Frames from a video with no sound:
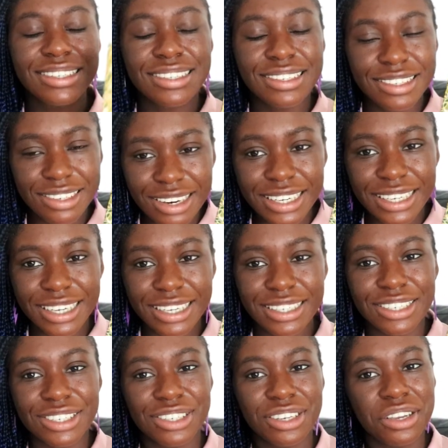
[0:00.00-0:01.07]
stunning
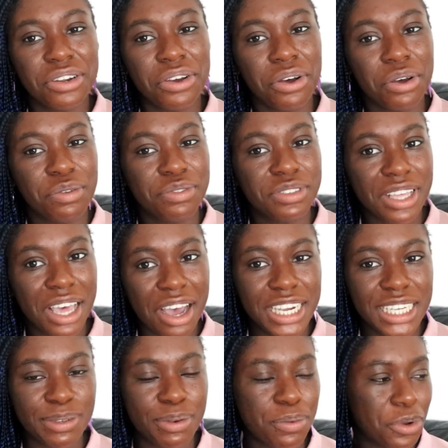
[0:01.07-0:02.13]
edition of Their
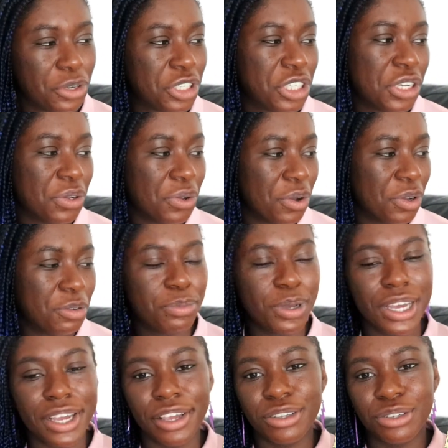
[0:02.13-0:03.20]
Eyes Were Watching God
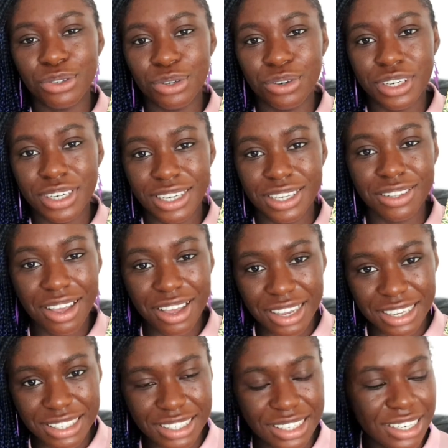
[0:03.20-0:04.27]
by Zora Neale
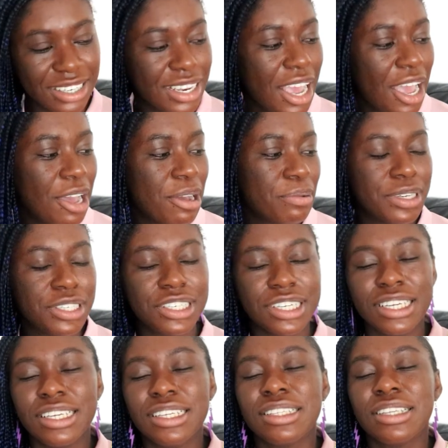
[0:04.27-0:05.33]
Hurston,
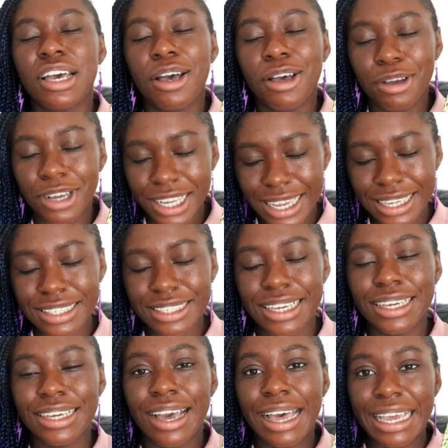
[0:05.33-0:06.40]
which is a
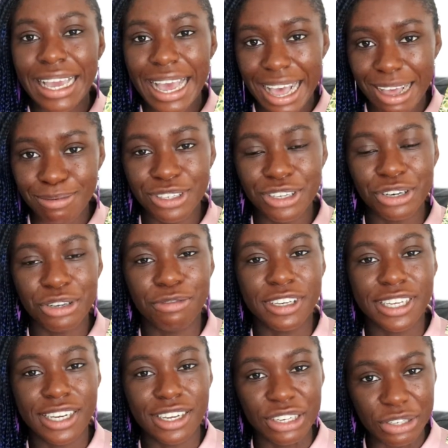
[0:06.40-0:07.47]
classic I
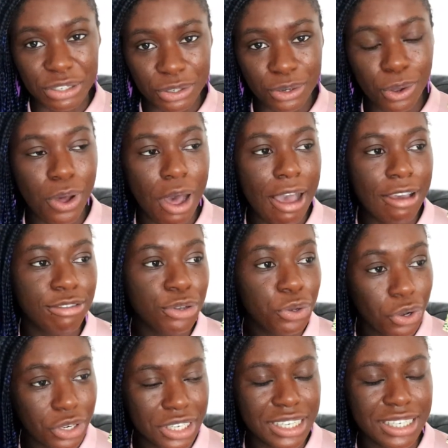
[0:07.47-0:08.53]
absolutely adore. I've
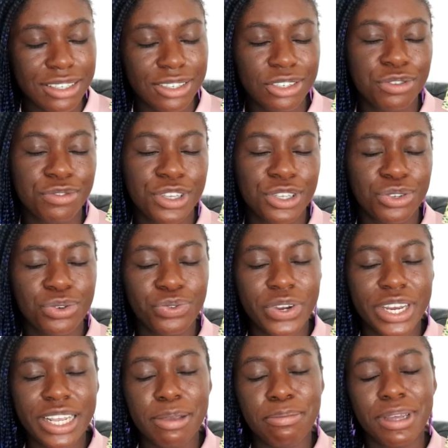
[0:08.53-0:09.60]
got an edition of this
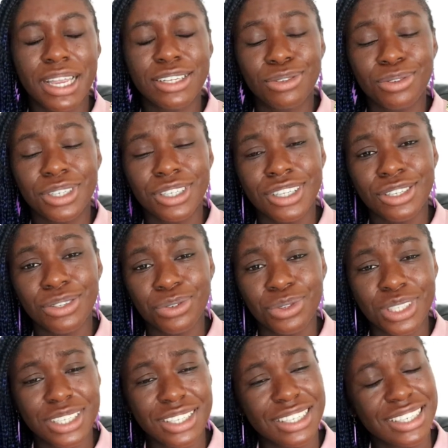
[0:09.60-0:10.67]
already, but as soon as I saw this